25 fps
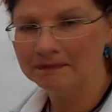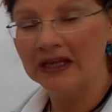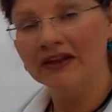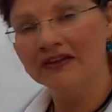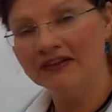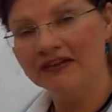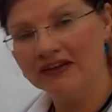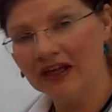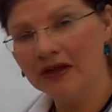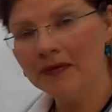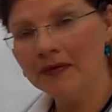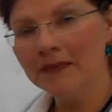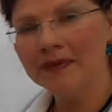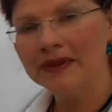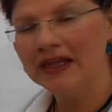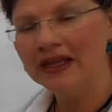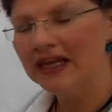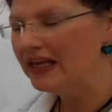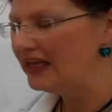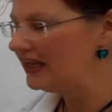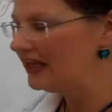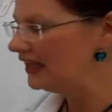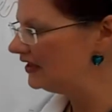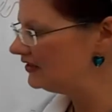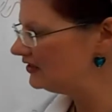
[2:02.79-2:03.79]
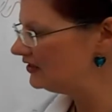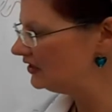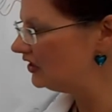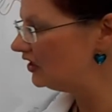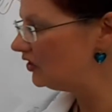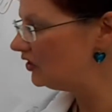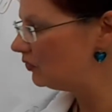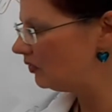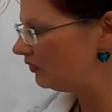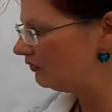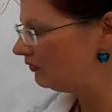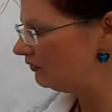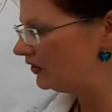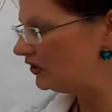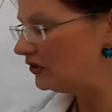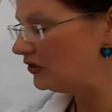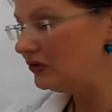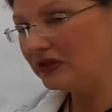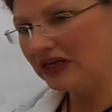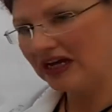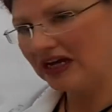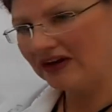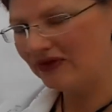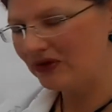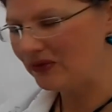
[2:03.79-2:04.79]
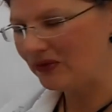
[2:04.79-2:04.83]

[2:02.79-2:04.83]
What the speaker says: So here's another one for you to have a